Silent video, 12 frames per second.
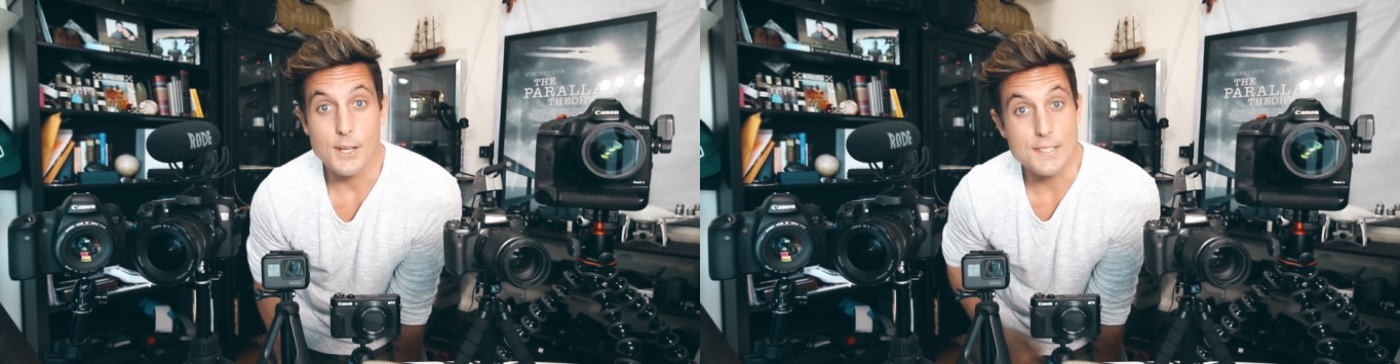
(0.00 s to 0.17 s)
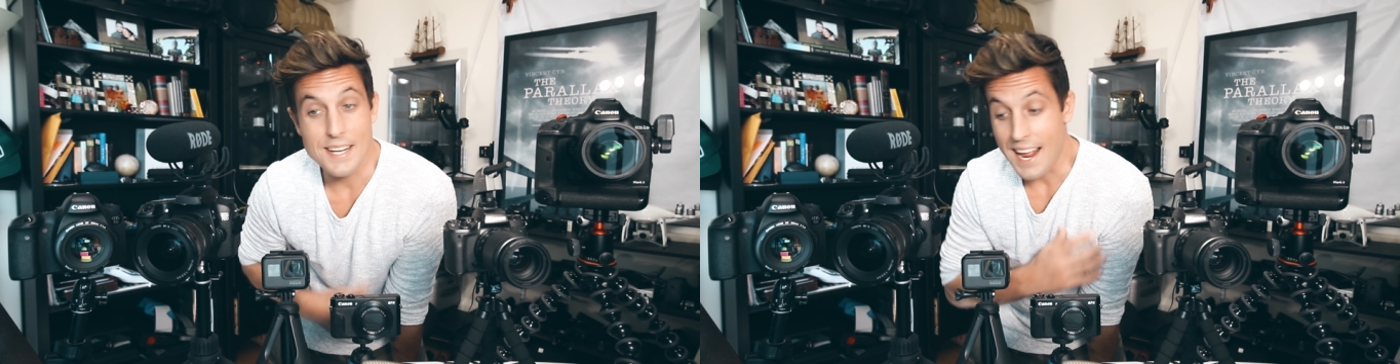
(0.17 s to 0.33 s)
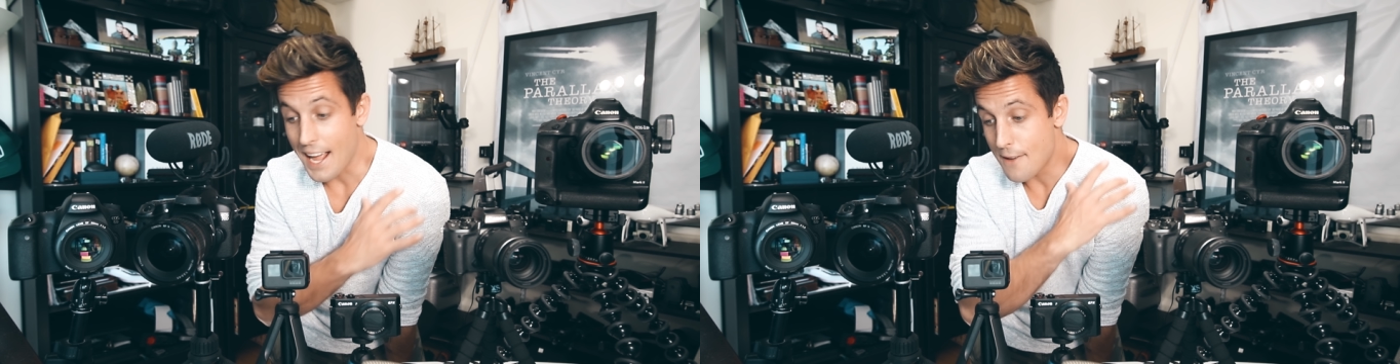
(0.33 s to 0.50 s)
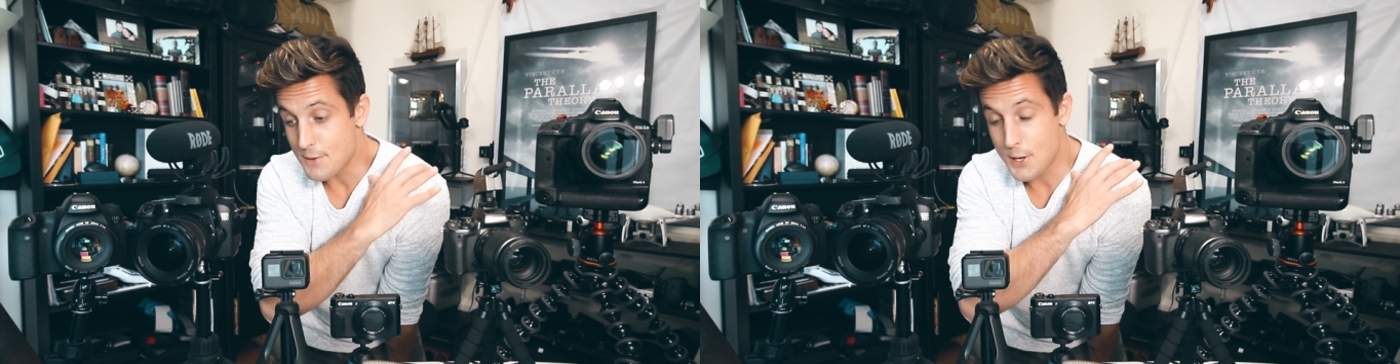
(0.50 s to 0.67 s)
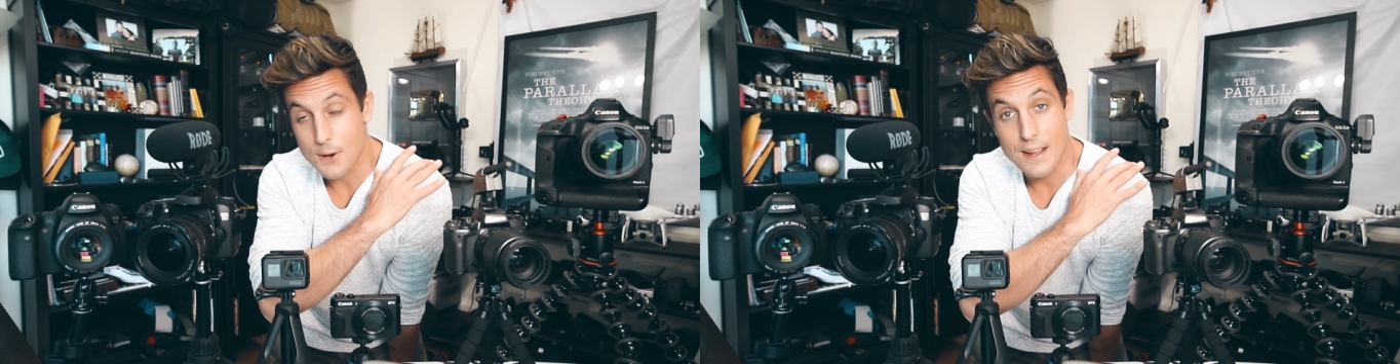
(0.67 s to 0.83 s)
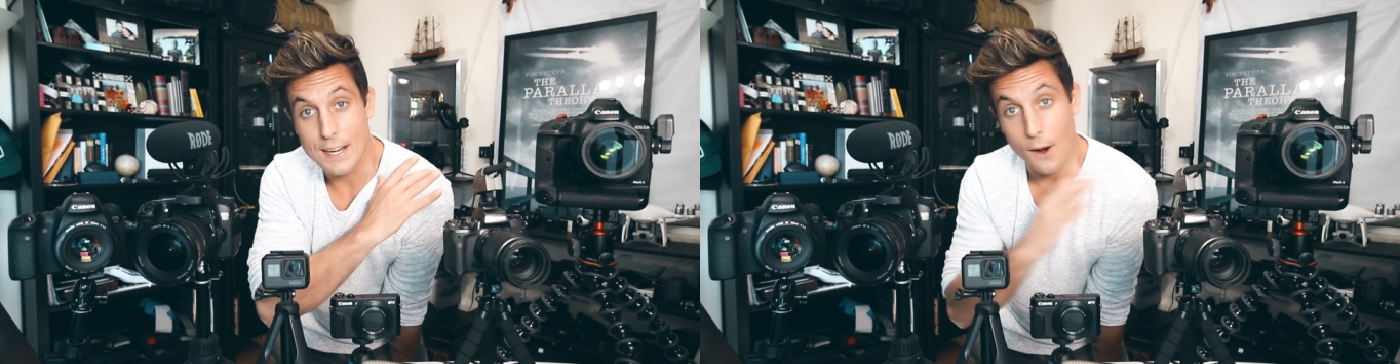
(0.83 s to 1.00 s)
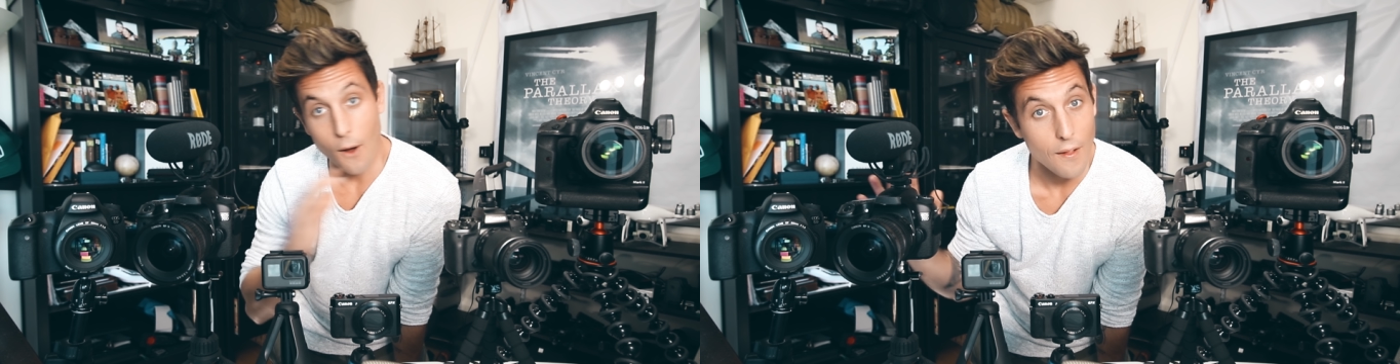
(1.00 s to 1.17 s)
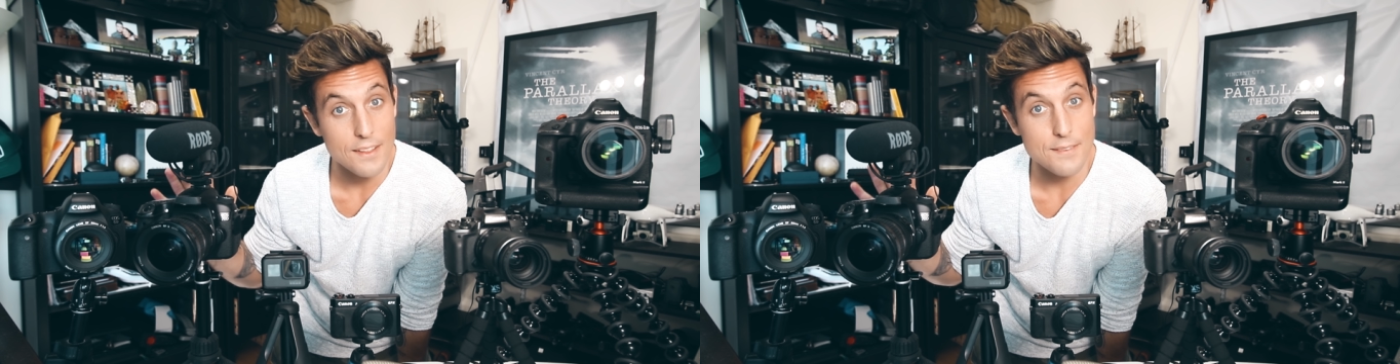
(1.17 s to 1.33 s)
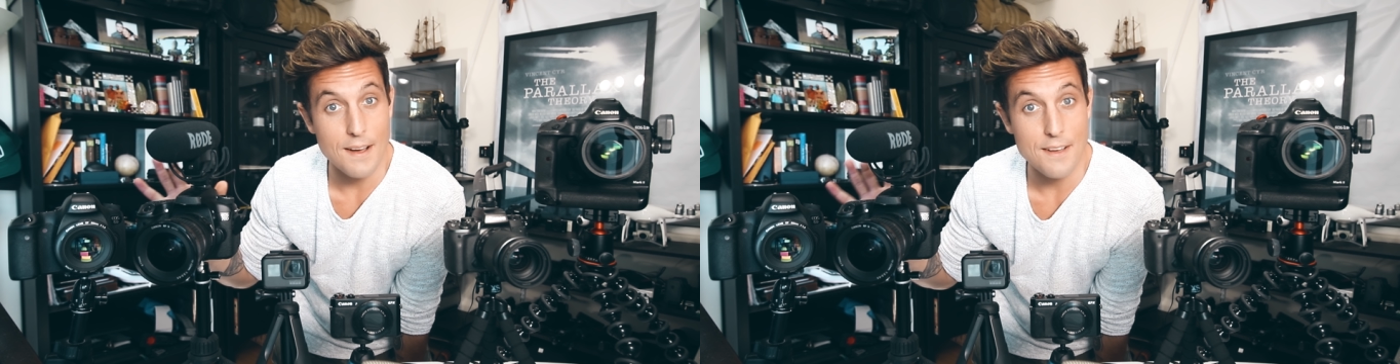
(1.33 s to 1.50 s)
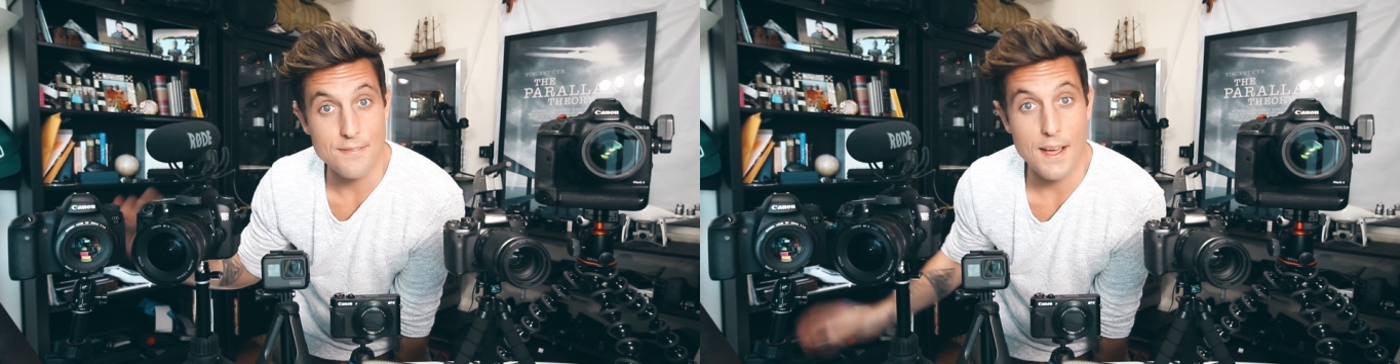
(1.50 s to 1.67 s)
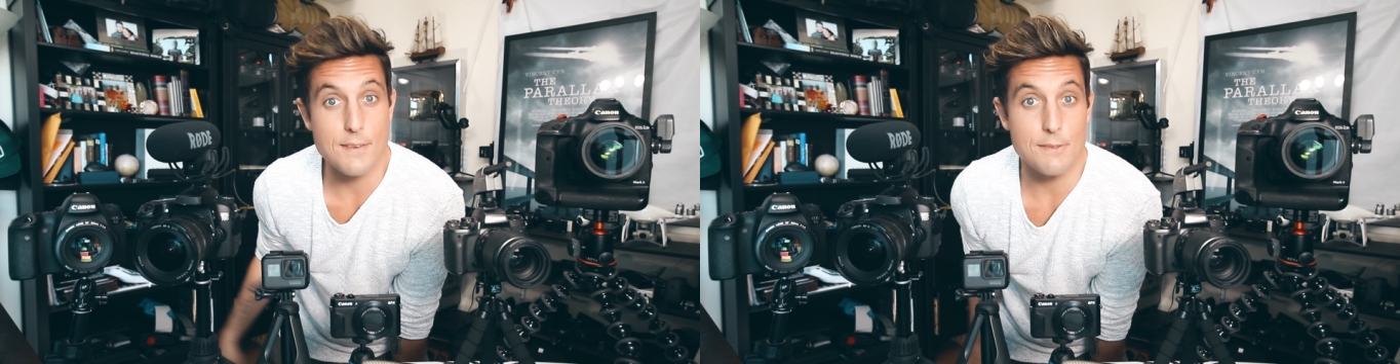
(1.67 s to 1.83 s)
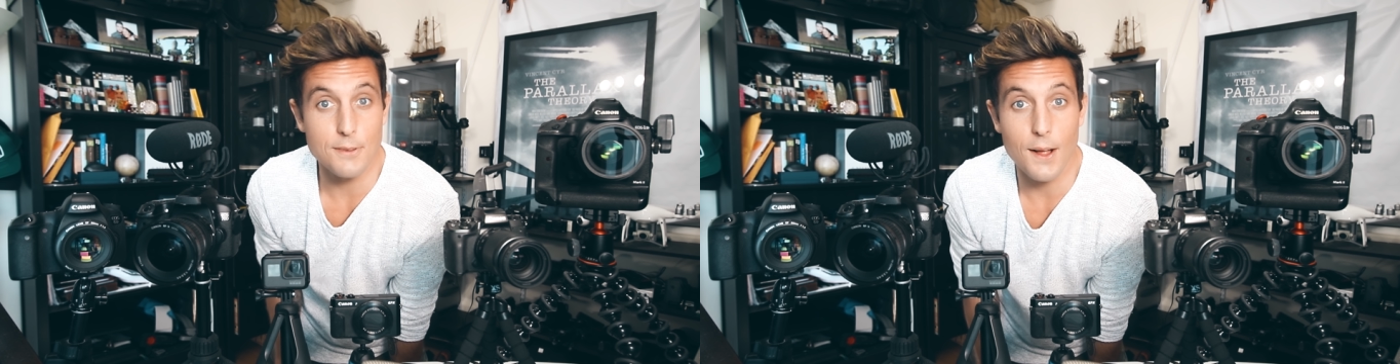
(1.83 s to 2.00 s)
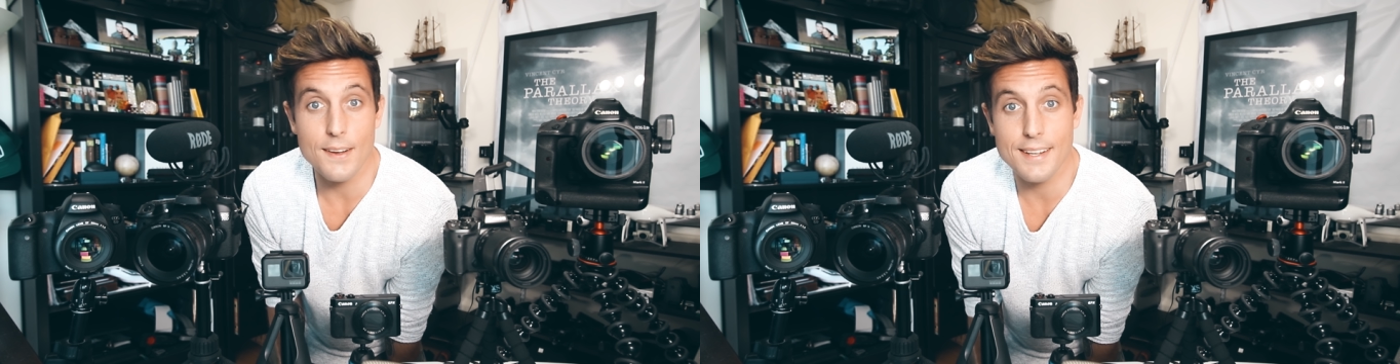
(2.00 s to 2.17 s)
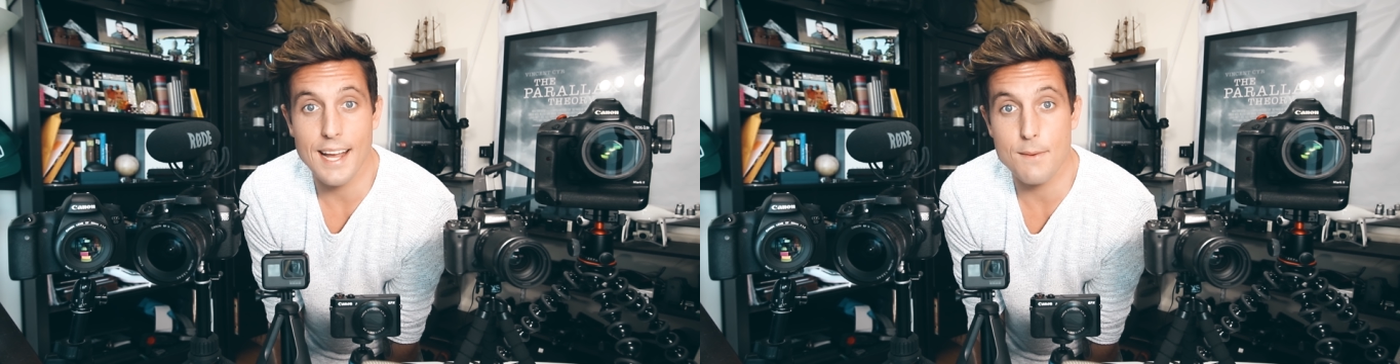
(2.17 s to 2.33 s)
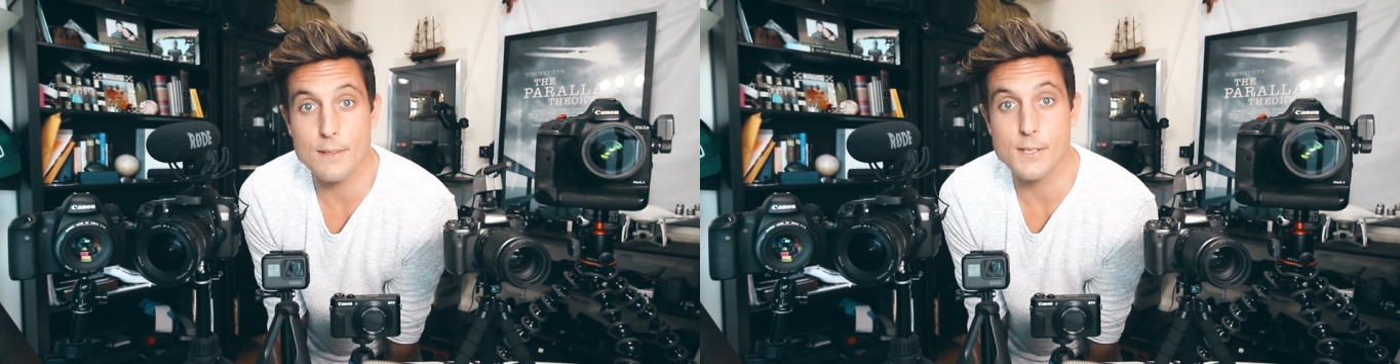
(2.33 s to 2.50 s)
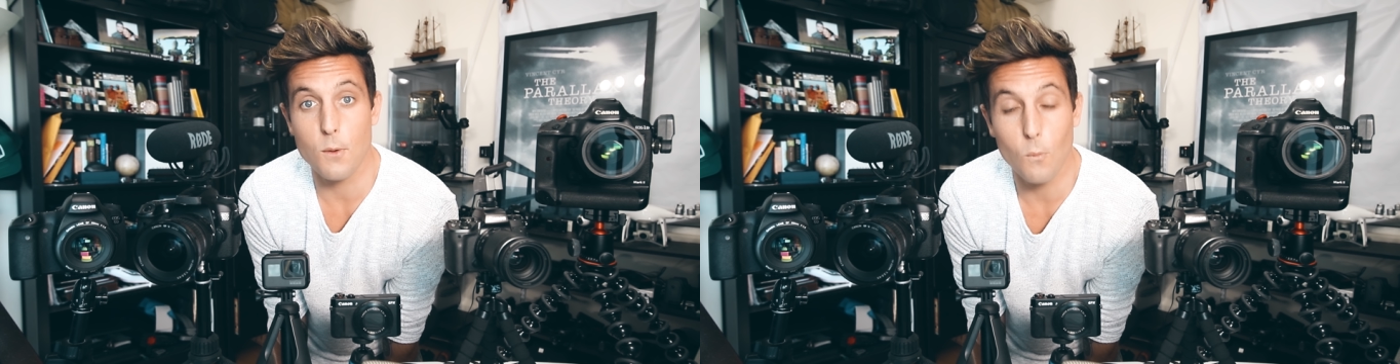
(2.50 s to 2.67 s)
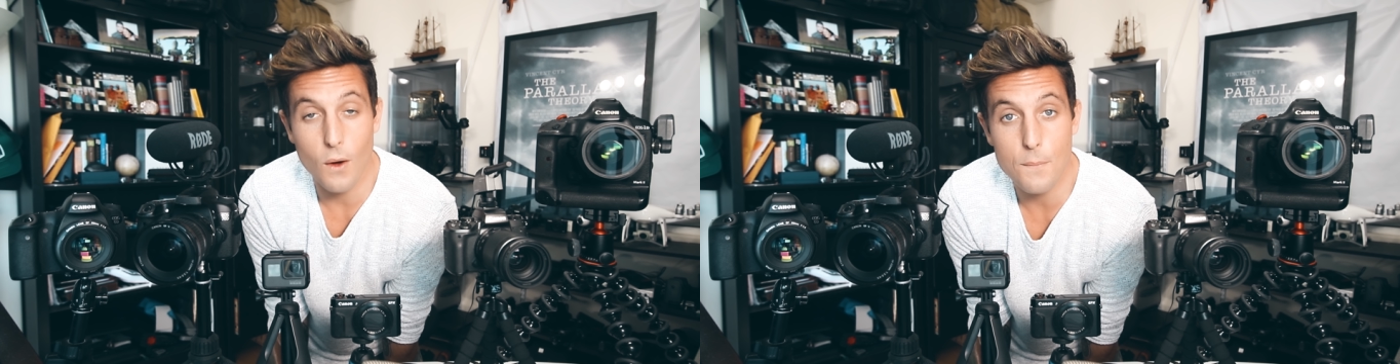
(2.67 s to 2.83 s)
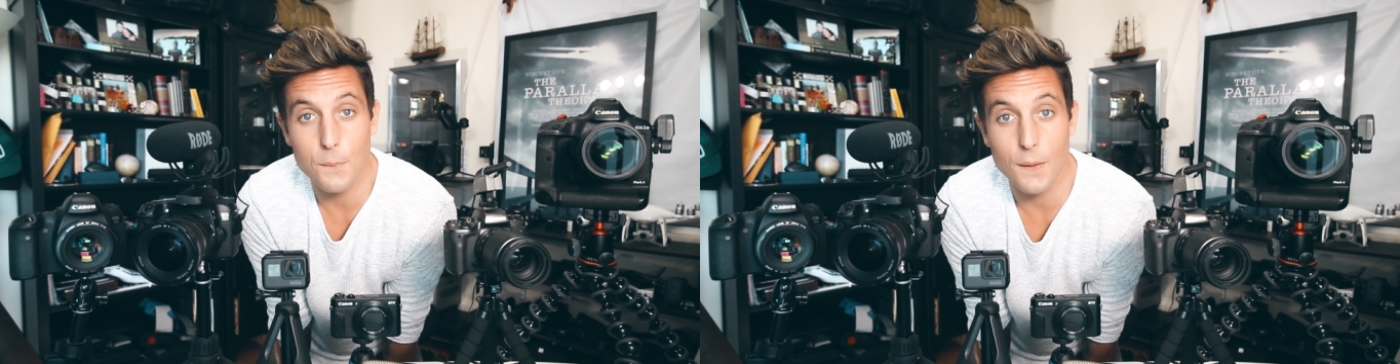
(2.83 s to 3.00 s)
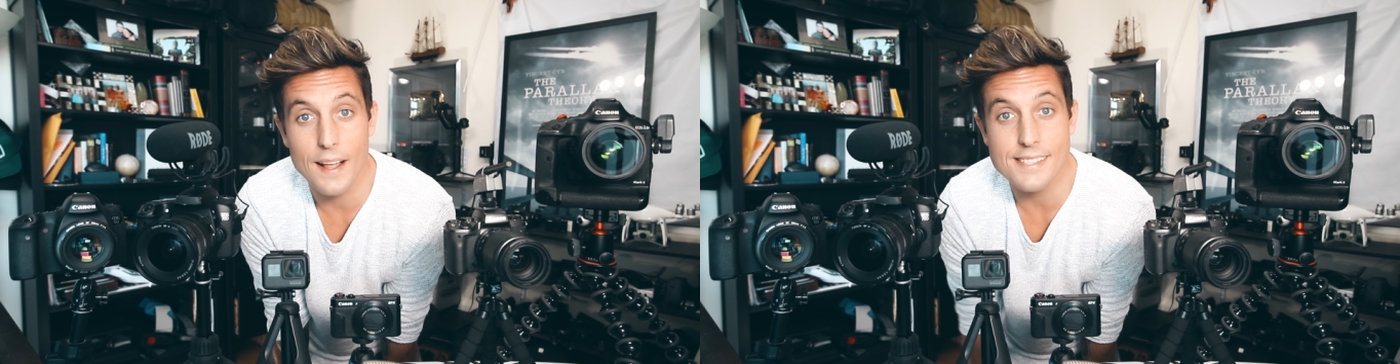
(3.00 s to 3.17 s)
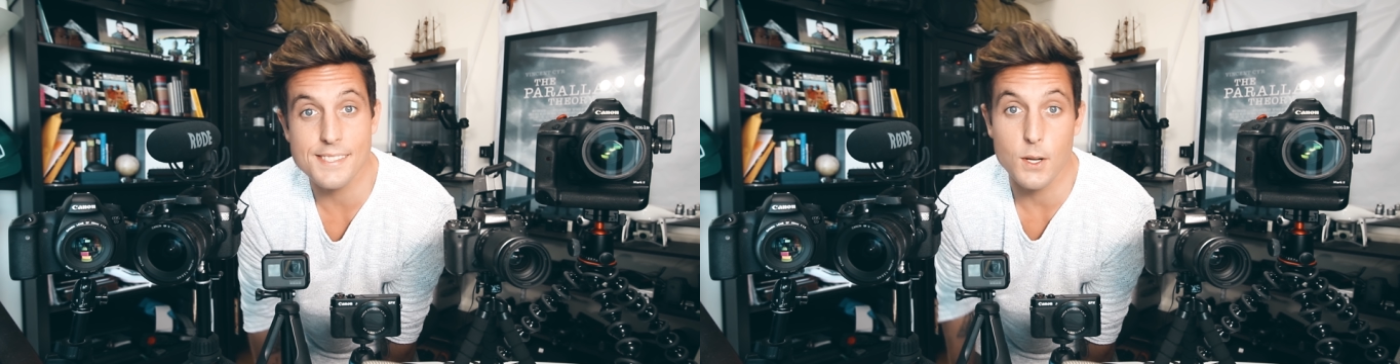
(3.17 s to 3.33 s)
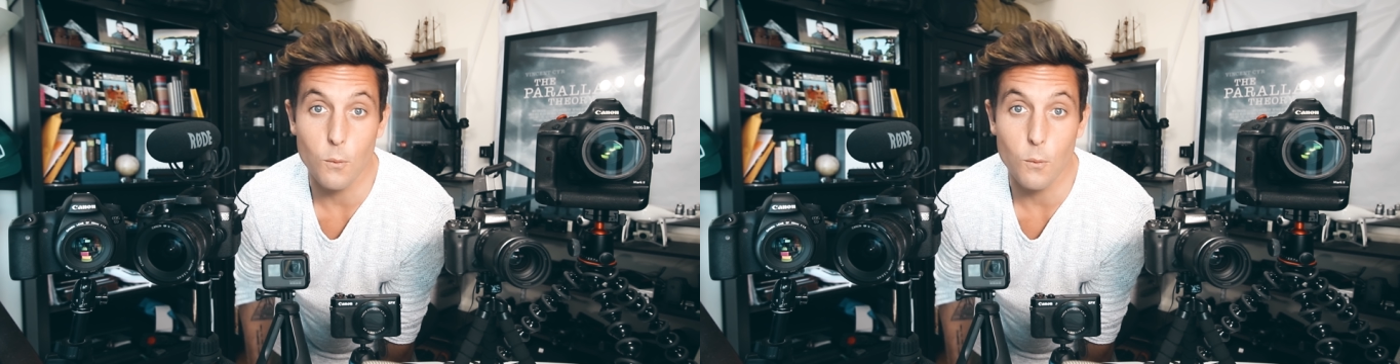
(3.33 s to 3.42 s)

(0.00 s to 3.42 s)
So today I've curated all of my favorite vlogging cameras in one place